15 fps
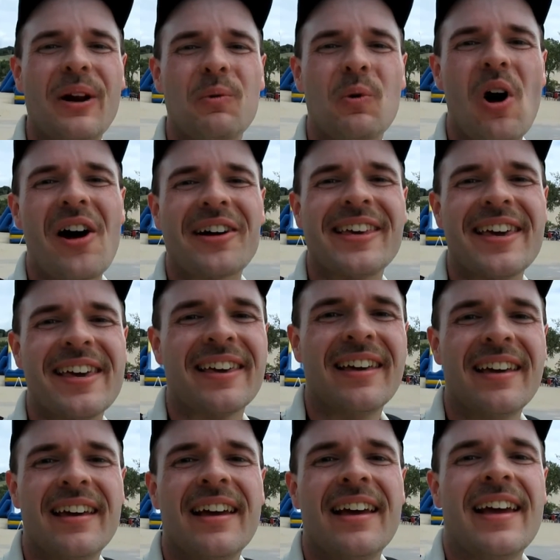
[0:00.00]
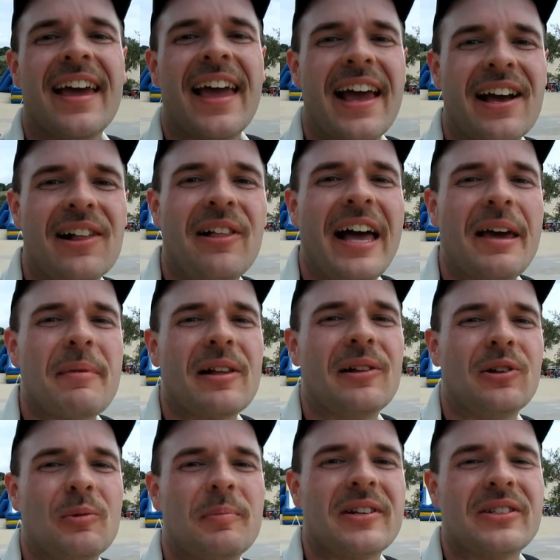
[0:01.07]
of walking and climbing a
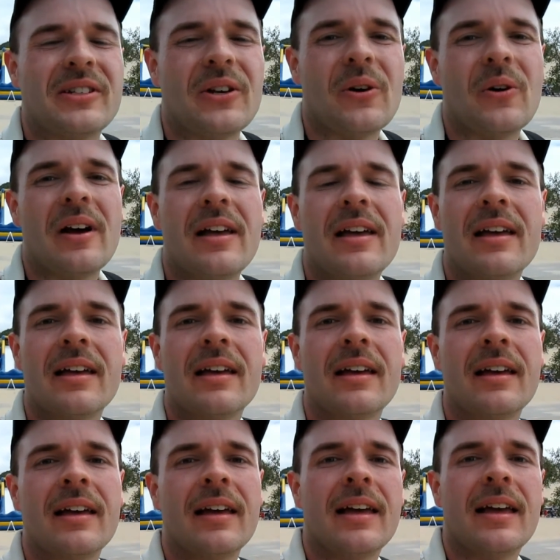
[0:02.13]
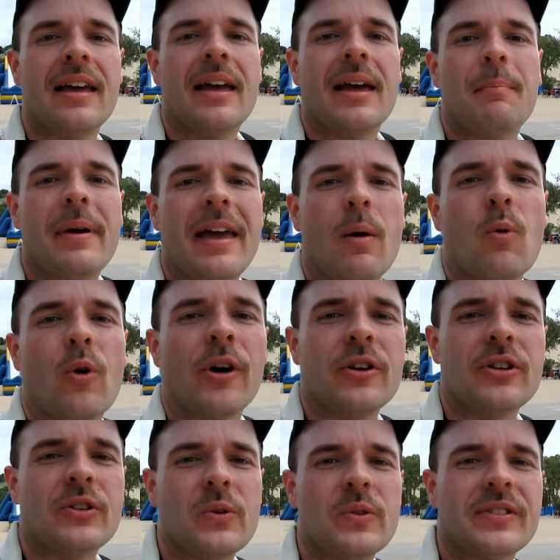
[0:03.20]
little bit too. But yeah,
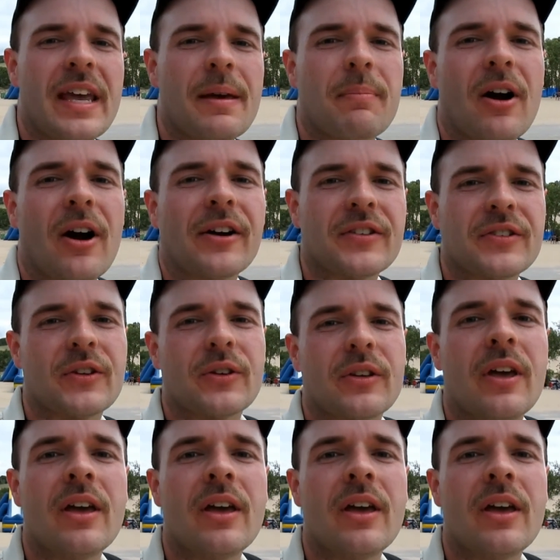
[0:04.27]
Warren Dune State Park is a